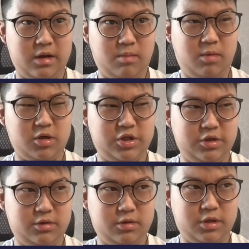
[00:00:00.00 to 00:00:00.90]
the
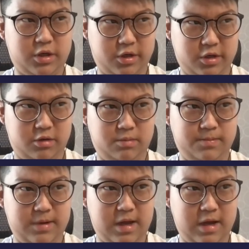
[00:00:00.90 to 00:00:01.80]
module Turtle.
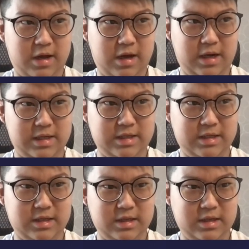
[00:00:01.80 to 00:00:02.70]
Uh, mm-hmm. I
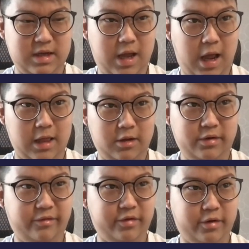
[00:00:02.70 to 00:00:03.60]
I learned
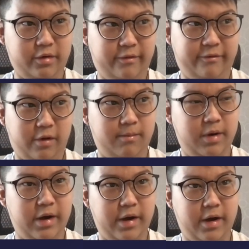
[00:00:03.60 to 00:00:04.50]
of Turtle from
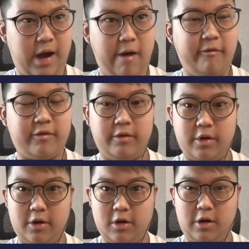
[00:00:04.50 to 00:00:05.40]
uh, Hour of Code
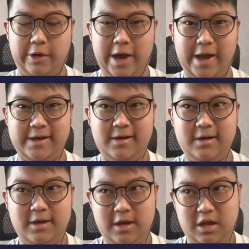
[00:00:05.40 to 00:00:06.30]
Hong Kong, and
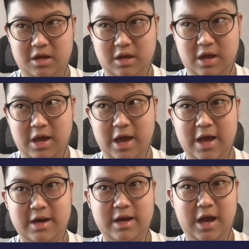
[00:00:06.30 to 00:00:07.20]

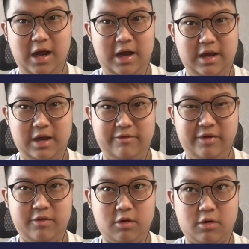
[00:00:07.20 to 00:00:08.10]
and yeah, I, if I
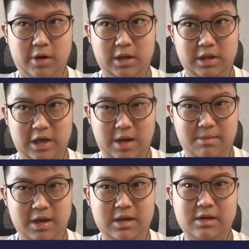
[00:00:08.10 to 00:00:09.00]
recall correctly, I
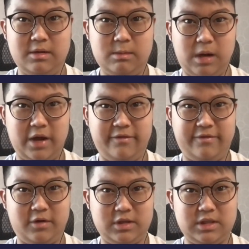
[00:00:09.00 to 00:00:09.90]
made my
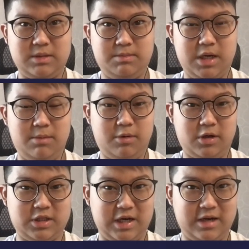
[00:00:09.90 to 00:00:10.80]
first mini
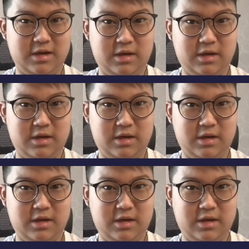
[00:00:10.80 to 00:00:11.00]
project